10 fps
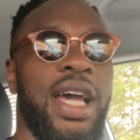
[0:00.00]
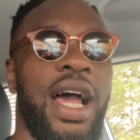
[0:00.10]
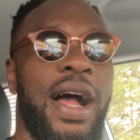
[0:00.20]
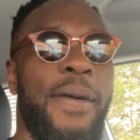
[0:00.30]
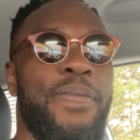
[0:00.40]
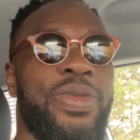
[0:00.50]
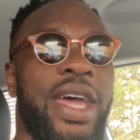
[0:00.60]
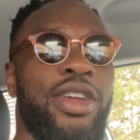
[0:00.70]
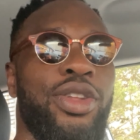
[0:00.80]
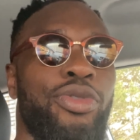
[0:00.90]

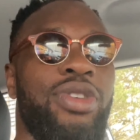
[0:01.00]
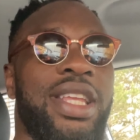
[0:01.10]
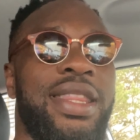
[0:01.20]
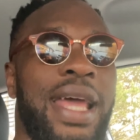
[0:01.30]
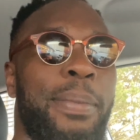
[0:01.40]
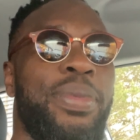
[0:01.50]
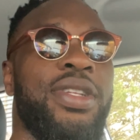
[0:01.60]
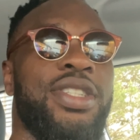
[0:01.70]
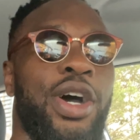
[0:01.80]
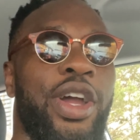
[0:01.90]
that really
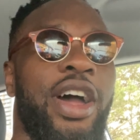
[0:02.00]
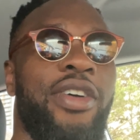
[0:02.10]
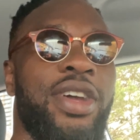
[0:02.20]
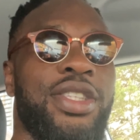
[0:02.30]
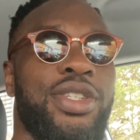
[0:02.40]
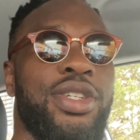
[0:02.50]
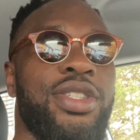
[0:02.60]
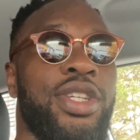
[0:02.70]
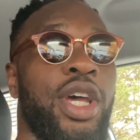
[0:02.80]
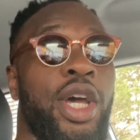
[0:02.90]
dampens our characters.